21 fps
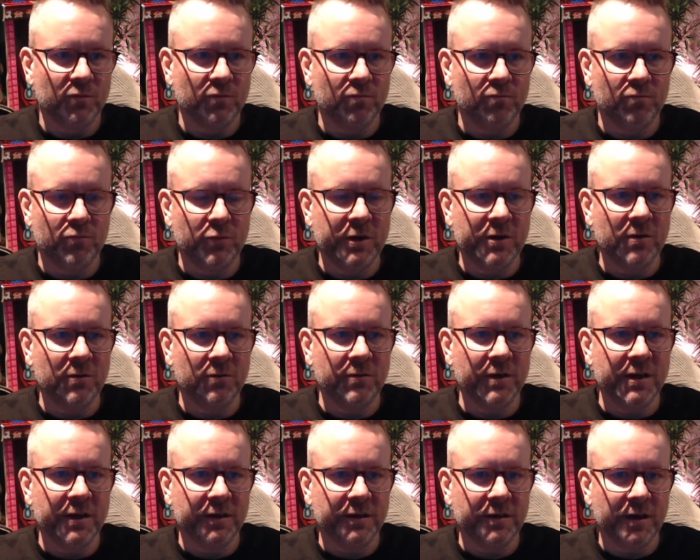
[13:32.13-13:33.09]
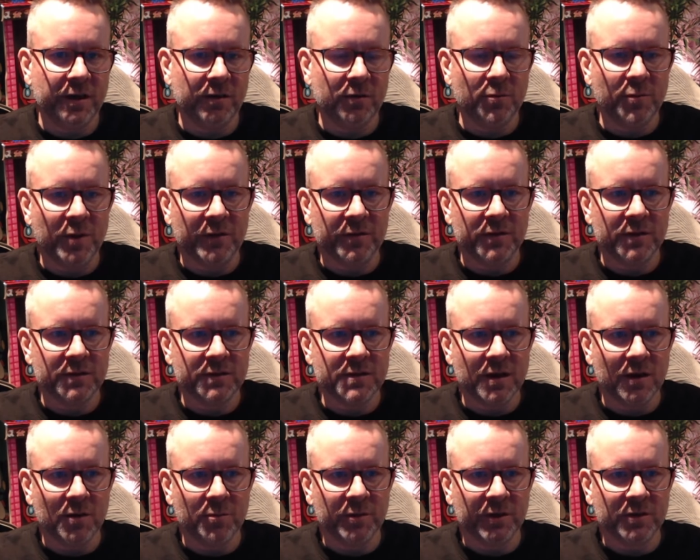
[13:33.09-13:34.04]
We don't really care about this
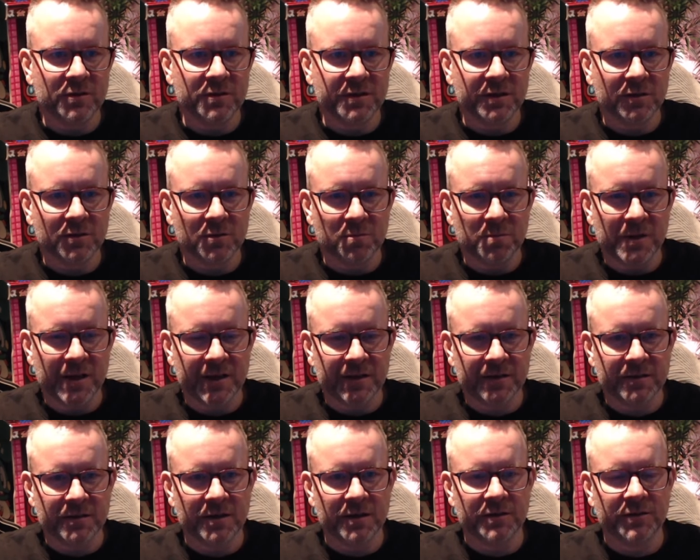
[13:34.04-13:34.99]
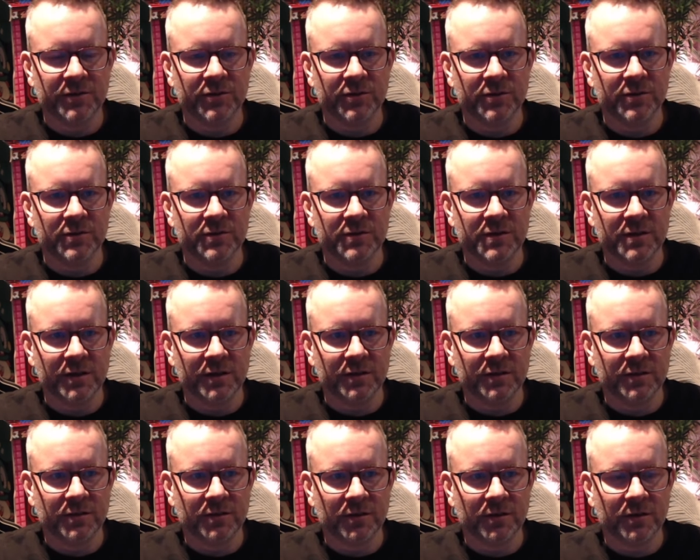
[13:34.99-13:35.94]
now because it complains that I should use the
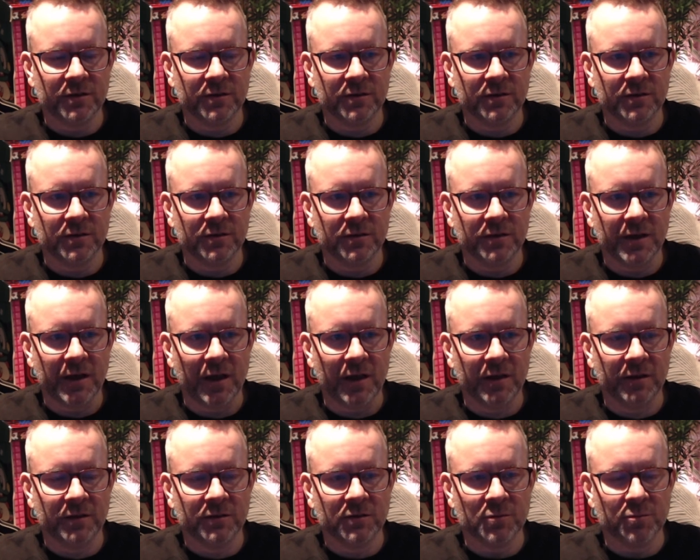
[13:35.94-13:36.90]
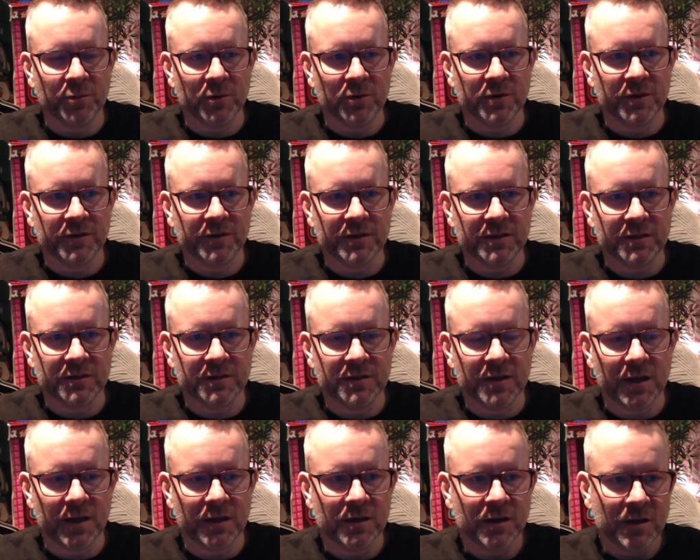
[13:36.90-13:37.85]
internal head component
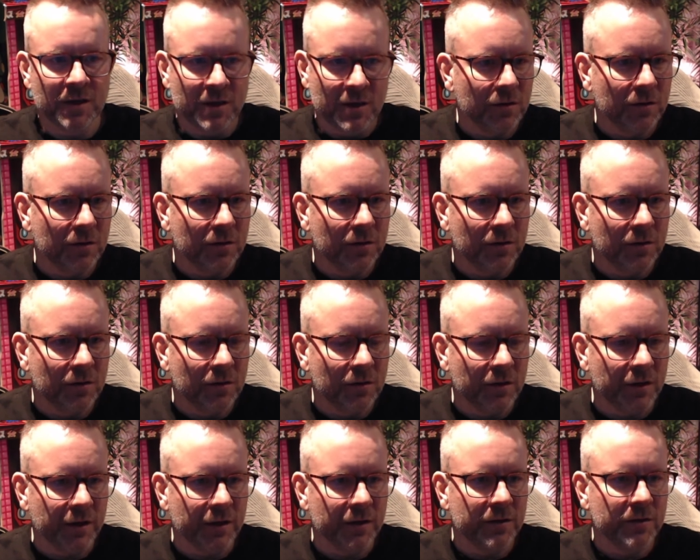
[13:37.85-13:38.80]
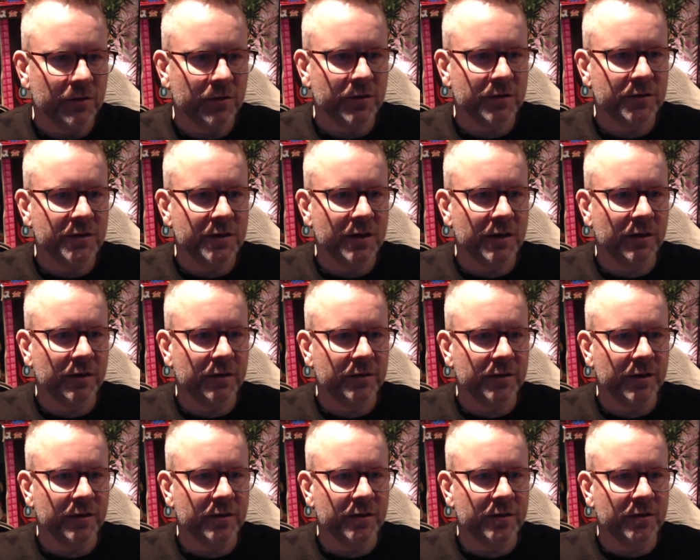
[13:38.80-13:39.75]
instead. Yeah, you can see here
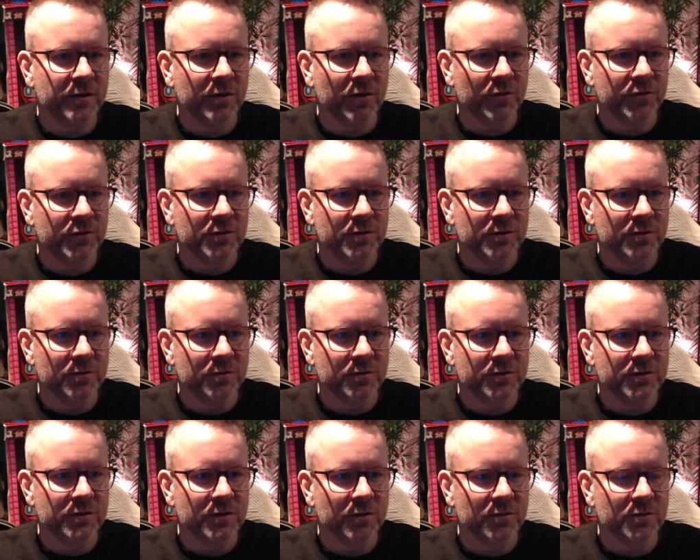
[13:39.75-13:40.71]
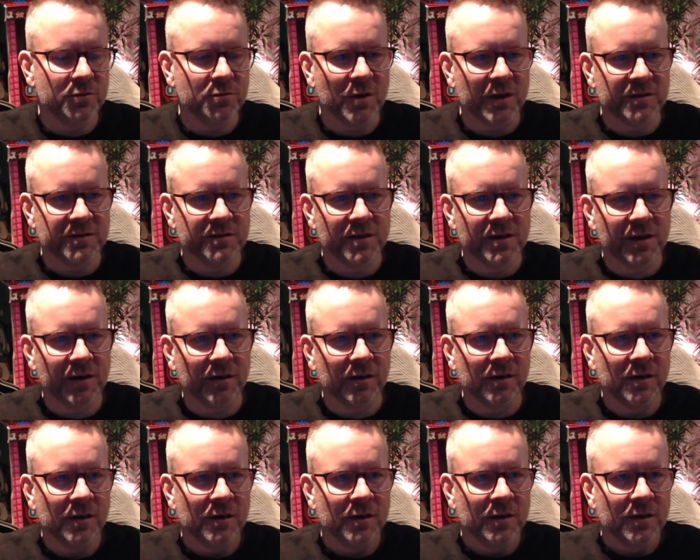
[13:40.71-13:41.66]
that they don't use those ones
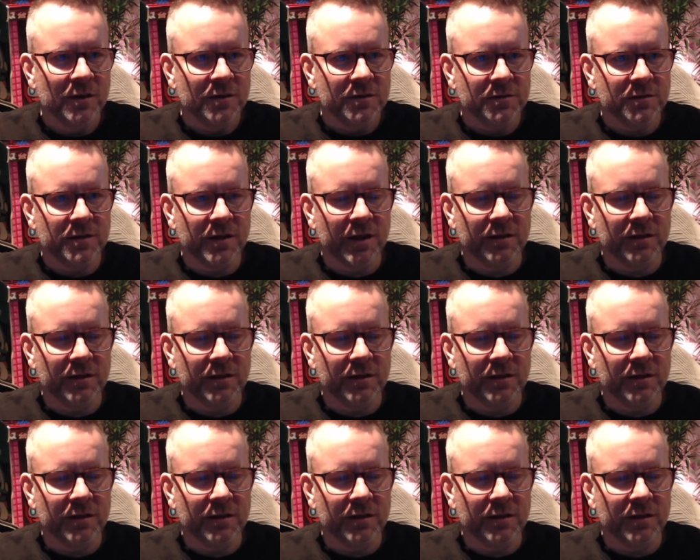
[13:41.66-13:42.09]
here, so